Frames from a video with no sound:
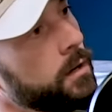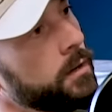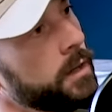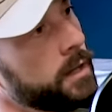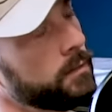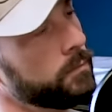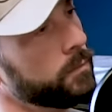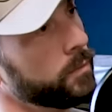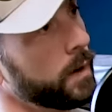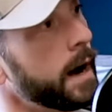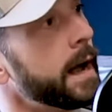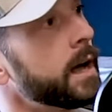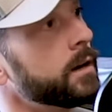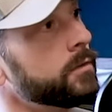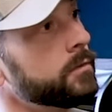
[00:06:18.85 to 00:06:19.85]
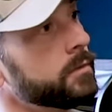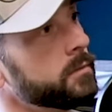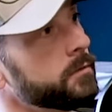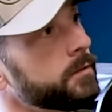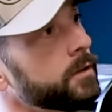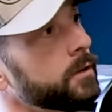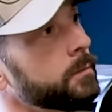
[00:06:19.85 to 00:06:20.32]
that ran from the
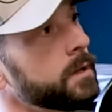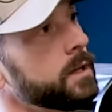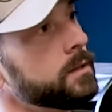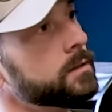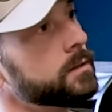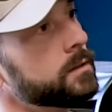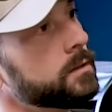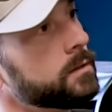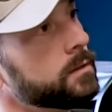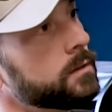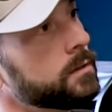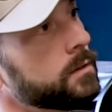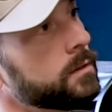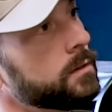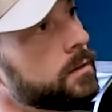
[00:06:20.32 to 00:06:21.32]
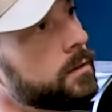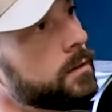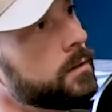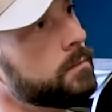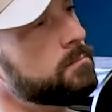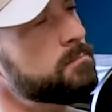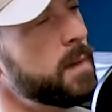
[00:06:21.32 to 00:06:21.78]
Philippines. Right.
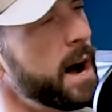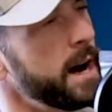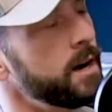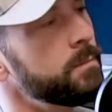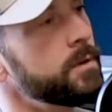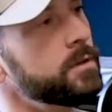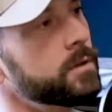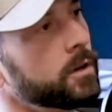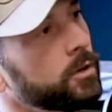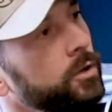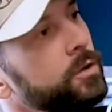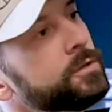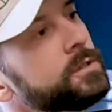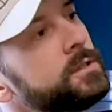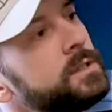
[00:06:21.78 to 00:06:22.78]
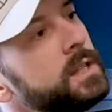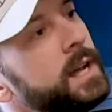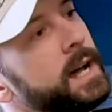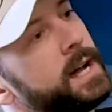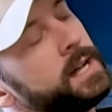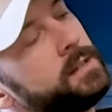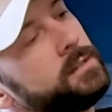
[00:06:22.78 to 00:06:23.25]
Might have been the closest they
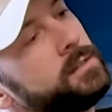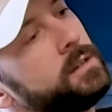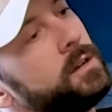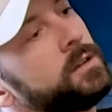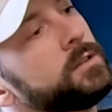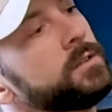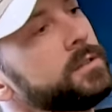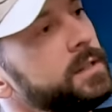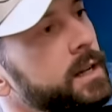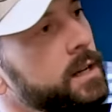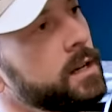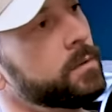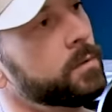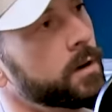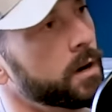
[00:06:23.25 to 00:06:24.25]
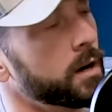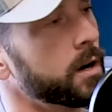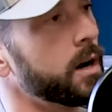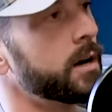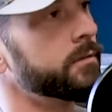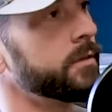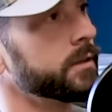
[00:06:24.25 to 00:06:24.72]
had to understanding what kind of
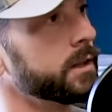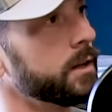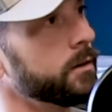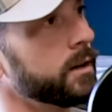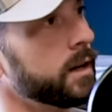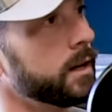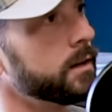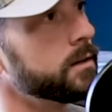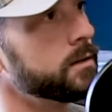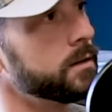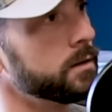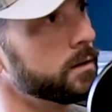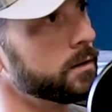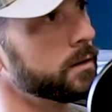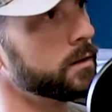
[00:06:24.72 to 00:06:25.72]
conflict they were getting into.